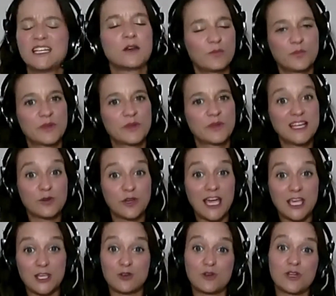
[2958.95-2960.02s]
But that's
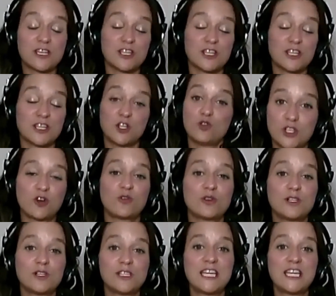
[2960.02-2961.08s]
okay. You can
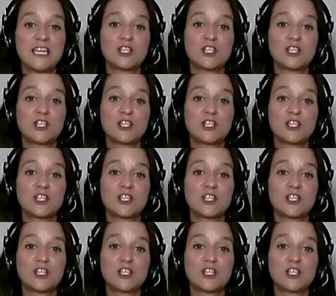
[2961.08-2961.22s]
totally